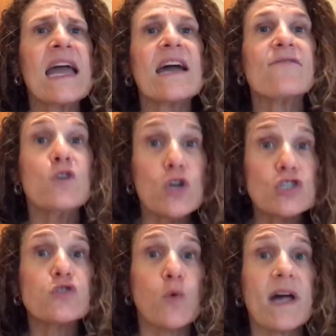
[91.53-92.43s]
If
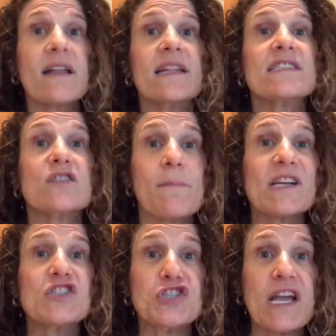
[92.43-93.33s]
you're struggling to
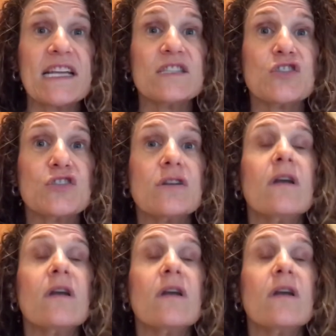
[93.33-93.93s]
make change,